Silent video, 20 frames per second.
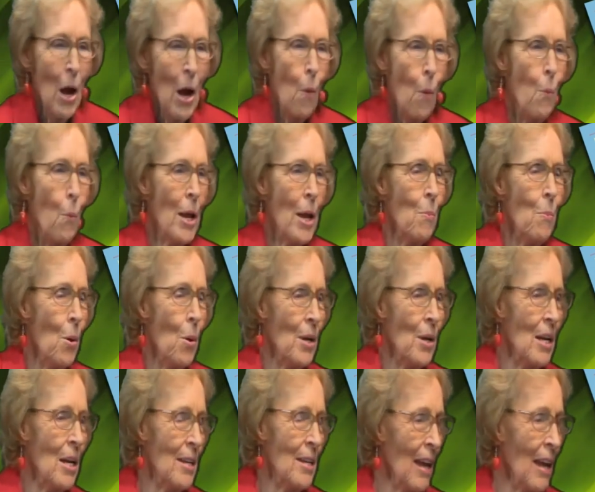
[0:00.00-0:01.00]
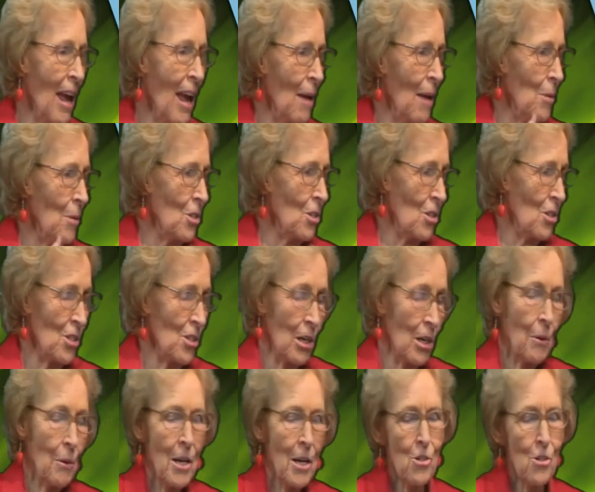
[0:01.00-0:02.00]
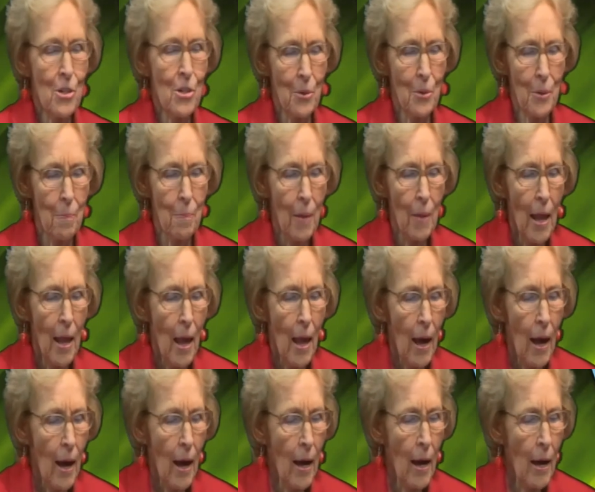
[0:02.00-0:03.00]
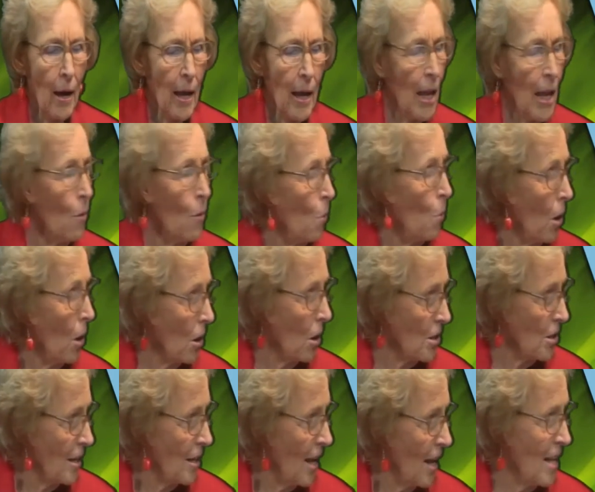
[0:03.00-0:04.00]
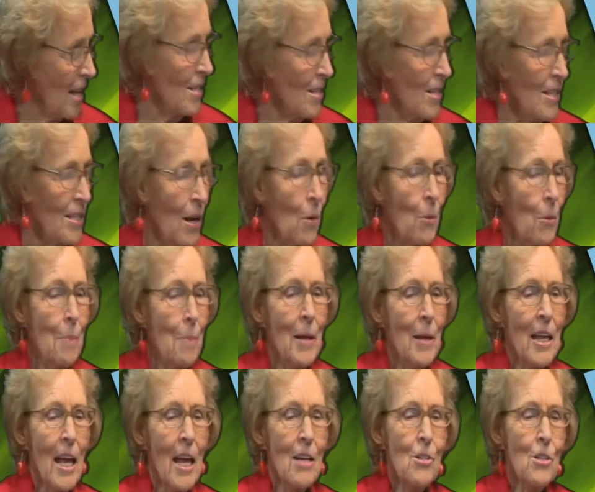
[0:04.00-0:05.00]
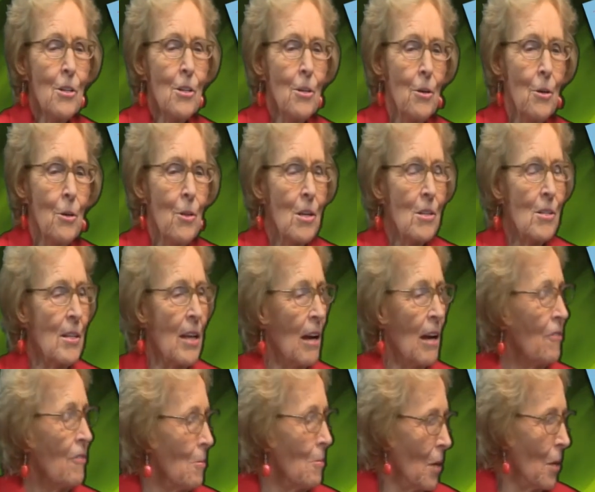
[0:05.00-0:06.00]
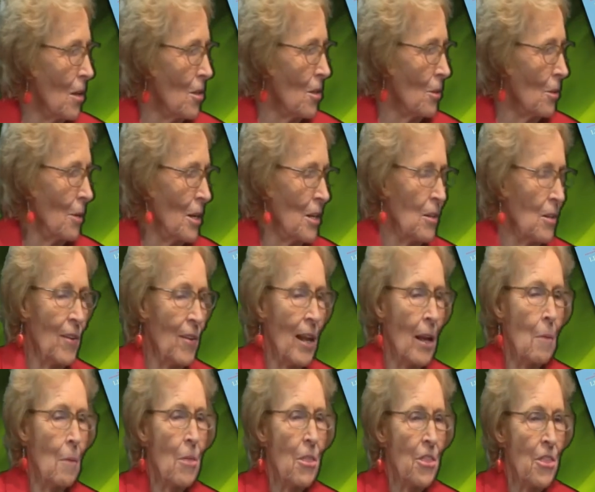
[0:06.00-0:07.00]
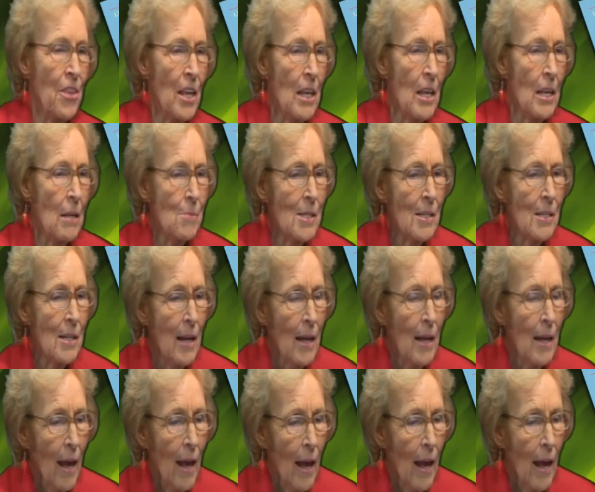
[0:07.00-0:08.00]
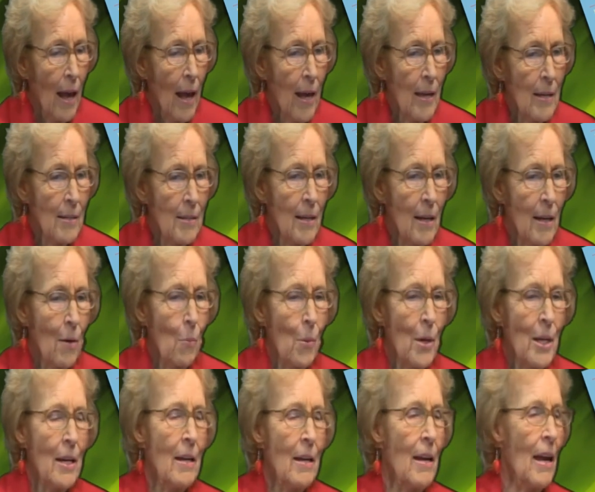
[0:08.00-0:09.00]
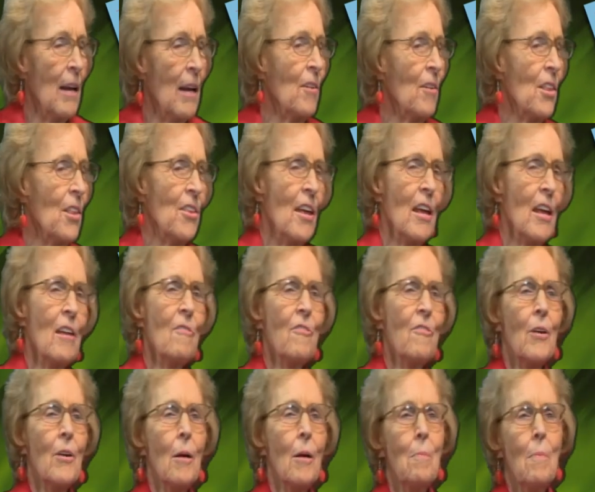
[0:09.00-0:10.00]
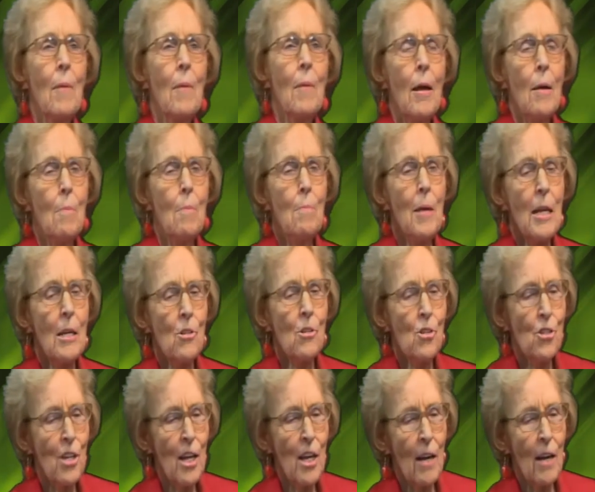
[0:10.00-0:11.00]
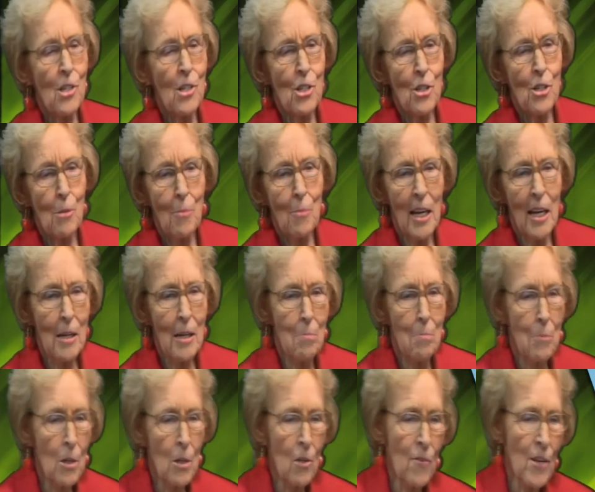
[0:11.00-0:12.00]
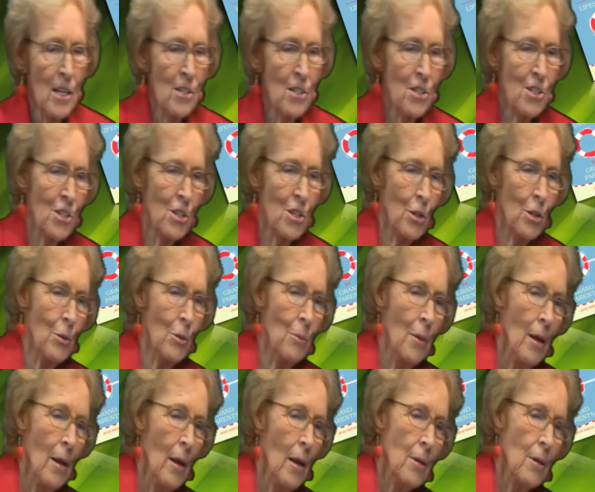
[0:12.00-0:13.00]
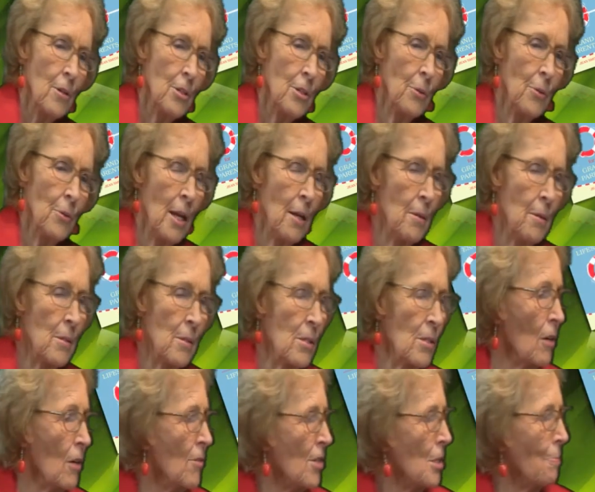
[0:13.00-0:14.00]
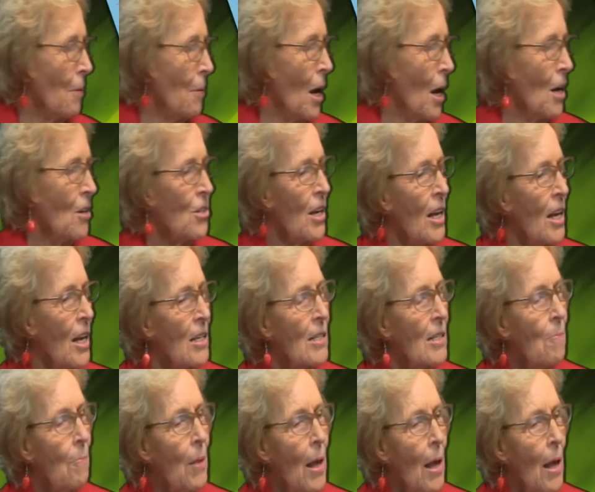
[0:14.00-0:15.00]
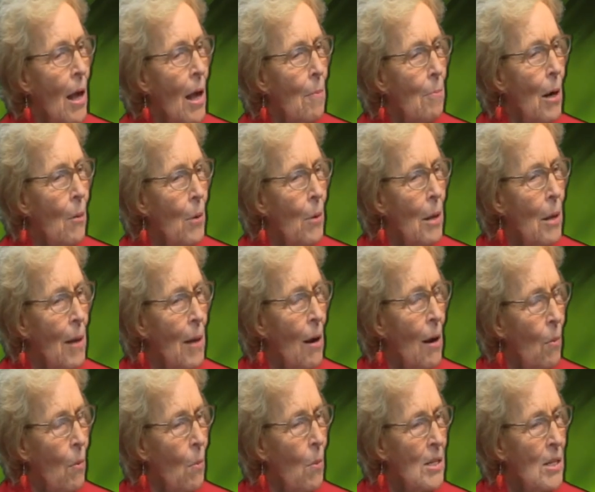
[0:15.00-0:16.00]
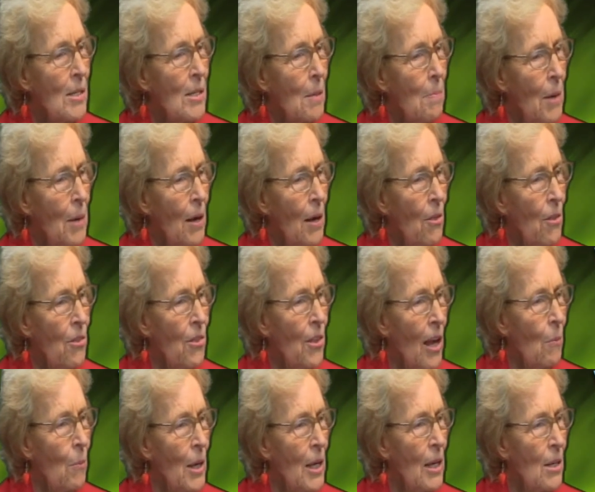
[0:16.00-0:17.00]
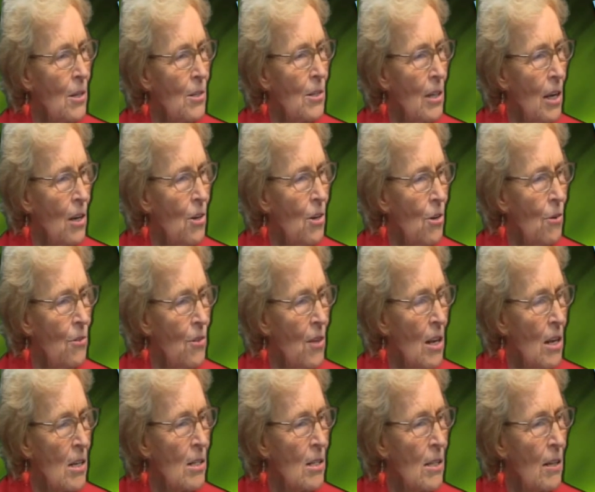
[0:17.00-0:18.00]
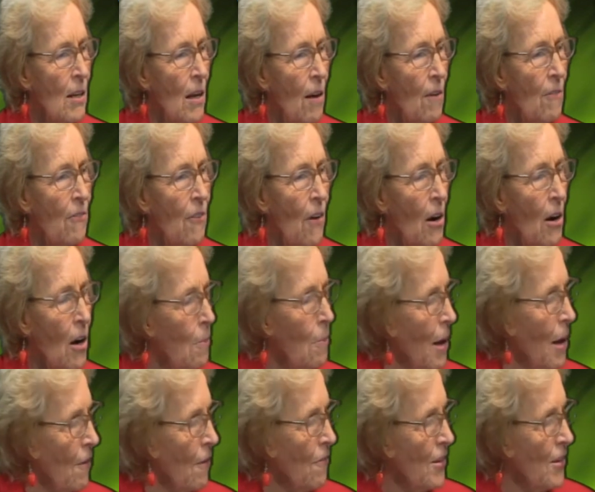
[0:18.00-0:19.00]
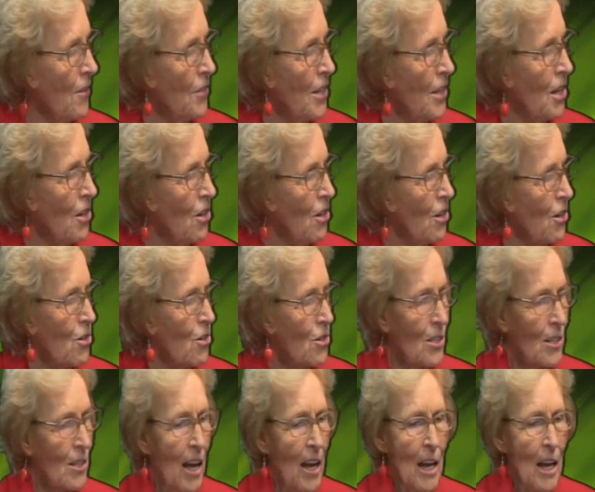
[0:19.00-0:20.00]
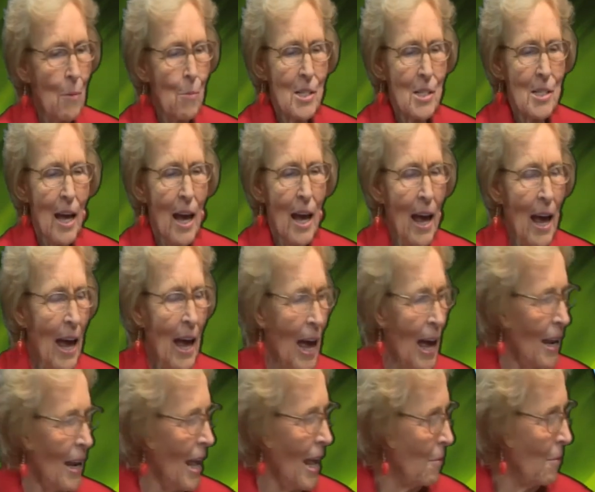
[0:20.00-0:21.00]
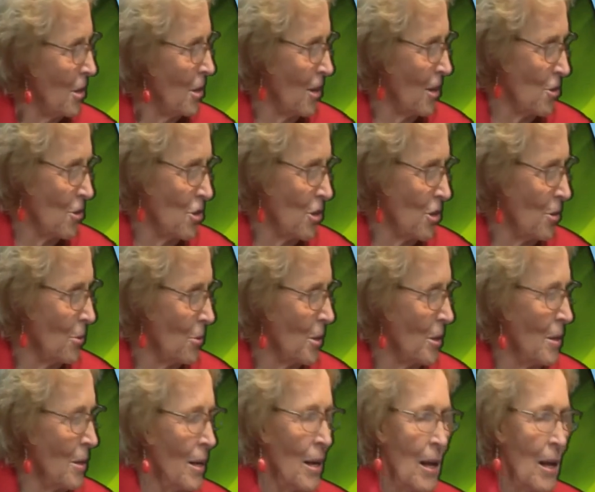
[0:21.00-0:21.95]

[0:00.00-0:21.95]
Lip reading: We wanted time with just our grandchildren. It worked, and so we began to do this every month. We developed themes, and we did everything from being chefs to making movies to doing service projects. But we met once a month, and we continued this for about 15 years, and it was a highlight with our children.